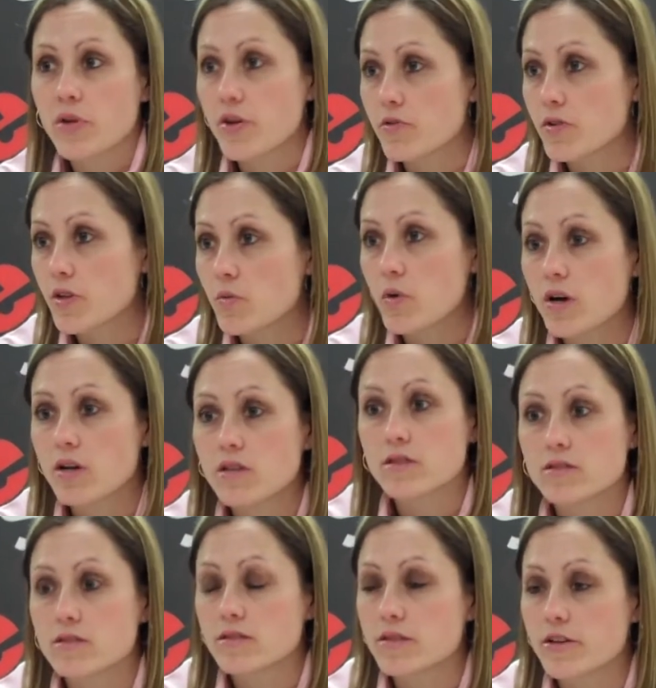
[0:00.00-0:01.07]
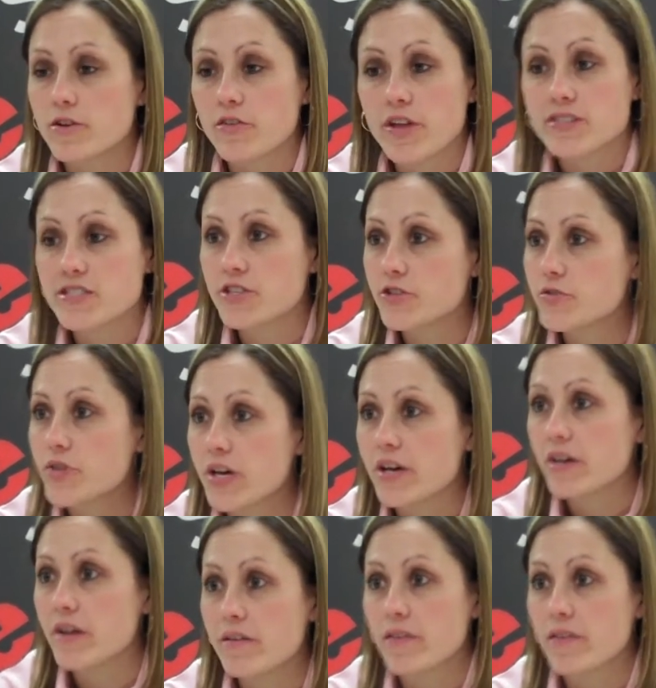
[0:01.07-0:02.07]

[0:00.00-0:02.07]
play really well, and, you know, that's a new day.